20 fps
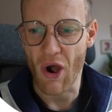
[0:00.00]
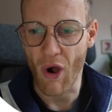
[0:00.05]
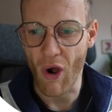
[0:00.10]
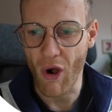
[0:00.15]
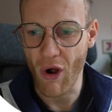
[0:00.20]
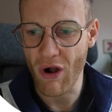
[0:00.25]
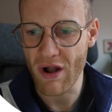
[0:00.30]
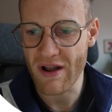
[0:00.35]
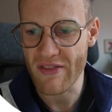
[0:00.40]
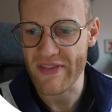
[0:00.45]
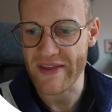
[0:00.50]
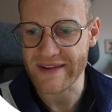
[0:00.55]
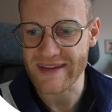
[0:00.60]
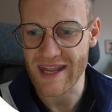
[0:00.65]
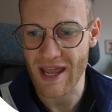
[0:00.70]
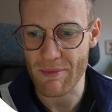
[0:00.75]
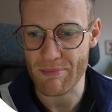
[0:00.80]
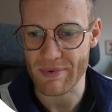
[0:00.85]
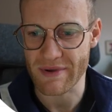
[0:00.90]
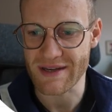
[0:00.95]
all that
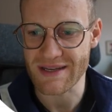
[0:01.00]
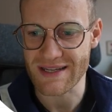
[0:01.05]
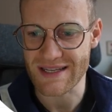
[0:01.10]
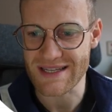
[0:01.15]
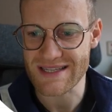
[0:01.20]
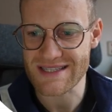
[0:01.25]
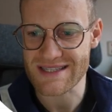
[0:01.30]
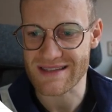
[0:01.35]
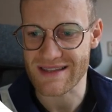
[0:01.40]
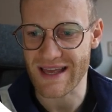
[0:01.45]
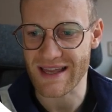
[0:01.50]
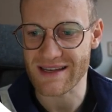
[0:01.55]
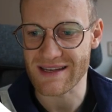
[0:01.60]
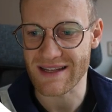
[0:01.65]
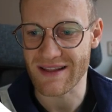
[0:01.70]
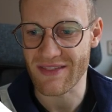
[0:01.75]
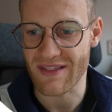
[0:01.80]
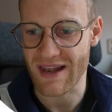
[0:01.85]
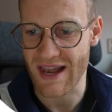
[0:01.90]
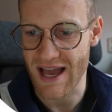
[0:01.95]
happened is that
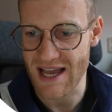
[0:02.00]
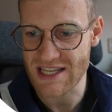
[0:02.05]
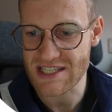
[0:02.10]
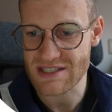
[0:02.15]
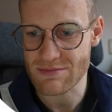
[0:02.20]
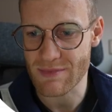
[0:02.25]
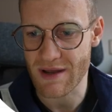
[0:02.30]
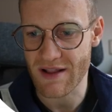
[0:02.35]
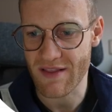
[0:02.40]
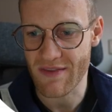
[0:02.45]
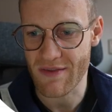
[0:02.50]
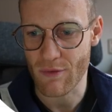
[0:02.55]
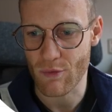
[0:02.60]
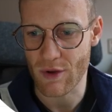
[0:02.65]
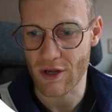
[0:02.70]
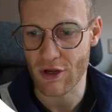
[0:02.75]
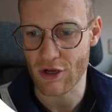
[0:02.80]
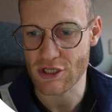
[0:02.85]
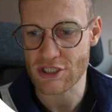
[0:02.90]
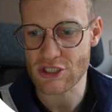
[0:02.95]
in the last month
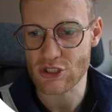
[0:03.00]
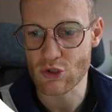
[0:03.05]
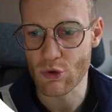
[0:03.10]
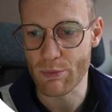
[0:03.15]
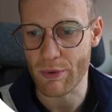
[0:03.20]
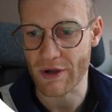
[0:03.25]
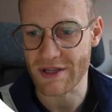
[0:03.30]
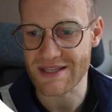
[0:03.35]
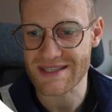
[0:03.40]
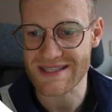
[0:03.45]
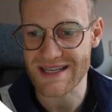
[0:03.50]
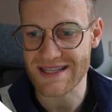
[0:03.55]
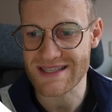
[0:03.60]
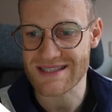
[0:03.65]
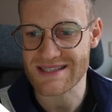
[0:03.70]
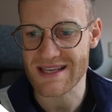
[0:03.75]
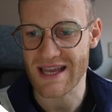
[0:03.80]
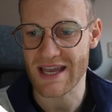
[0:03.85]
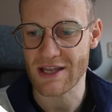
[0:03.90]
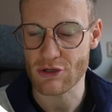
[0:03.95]
we lost two point
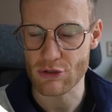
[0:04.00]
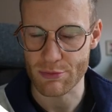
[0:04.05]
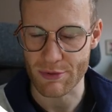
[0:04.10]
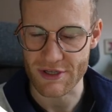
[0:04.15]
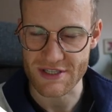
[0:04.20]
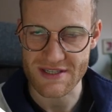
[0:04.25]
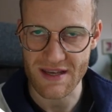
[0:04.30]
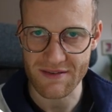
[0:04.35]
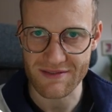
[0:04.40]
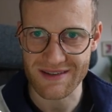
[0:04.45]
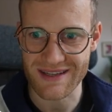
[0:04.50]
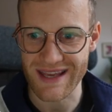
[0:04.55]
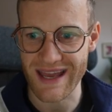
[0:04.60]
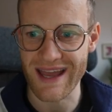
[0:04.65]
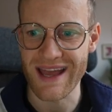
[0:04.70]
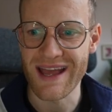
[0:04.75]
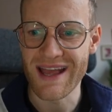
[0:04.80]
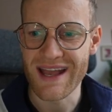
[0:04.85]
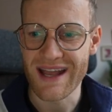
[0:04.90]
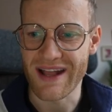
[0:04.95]
six K, two point seven
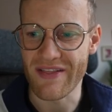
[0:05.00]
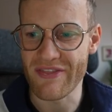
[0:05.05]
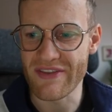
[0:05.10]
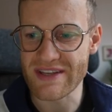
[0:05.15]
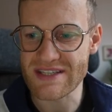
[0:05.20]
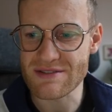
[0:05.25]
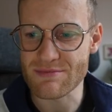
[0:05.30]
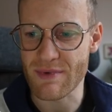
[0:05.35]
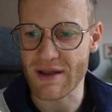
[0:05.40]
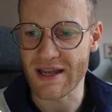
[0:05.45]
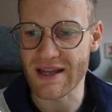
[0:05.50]
K, in this,